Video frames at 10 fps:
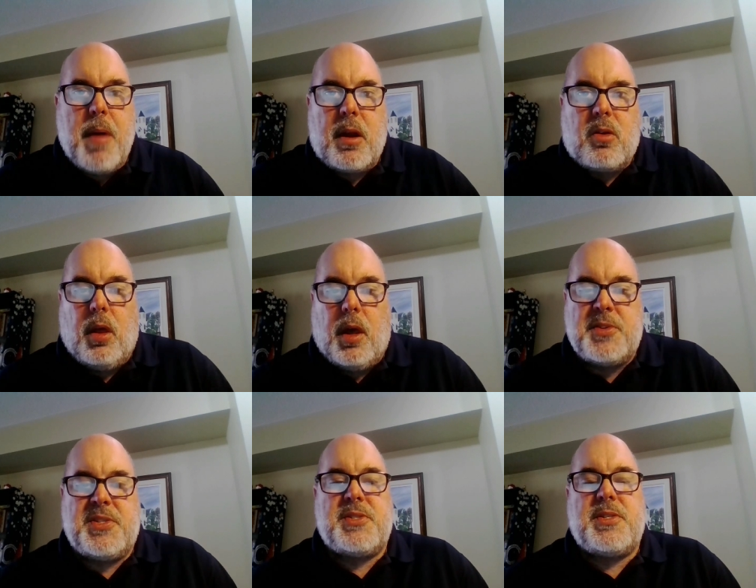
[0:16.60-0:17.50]
medical
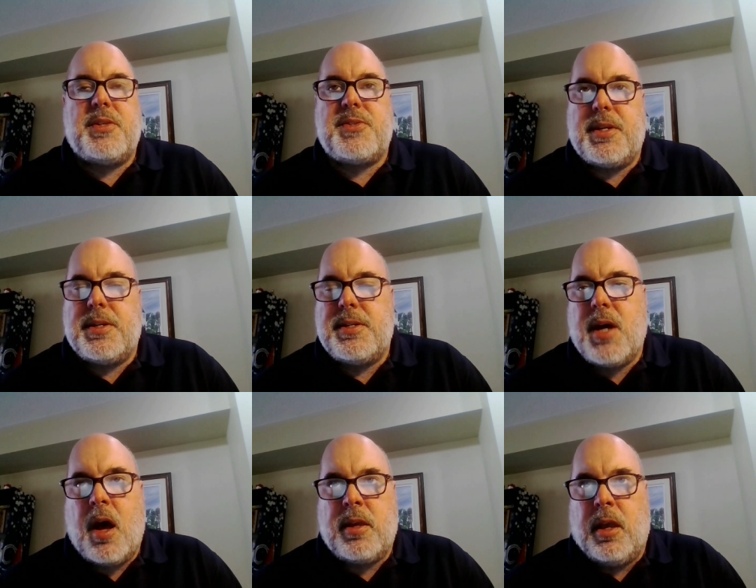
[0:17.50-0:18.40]
assistance in
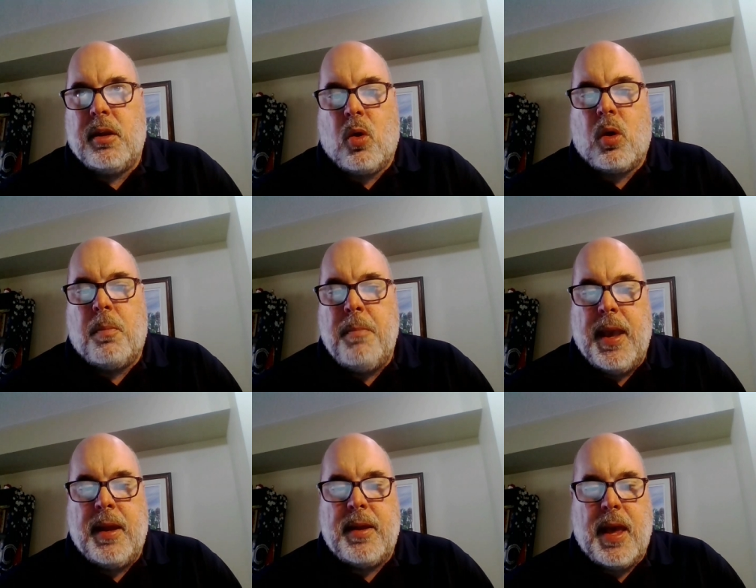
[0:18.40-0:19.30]
dying, or
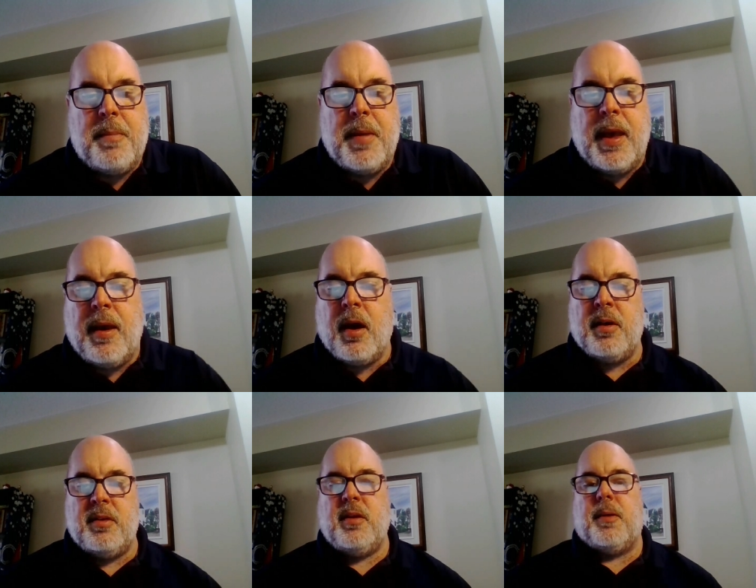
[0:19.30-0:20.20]
MAID,
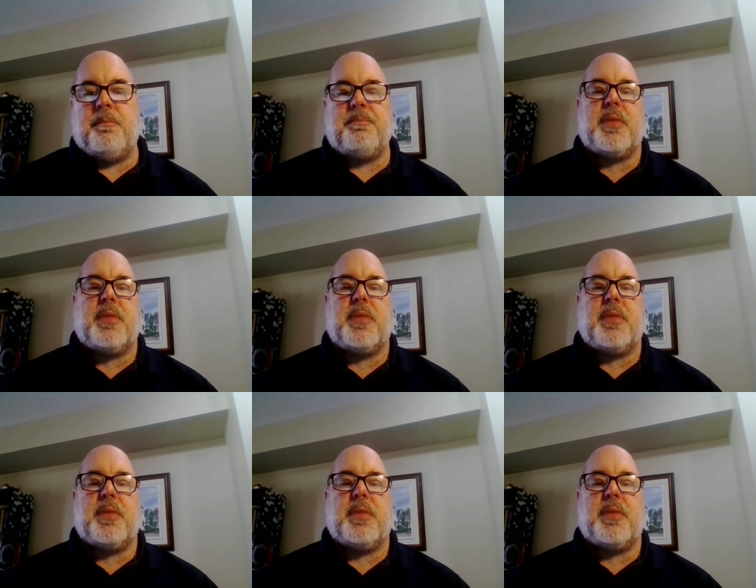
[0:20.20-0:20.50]
M-A-I-D,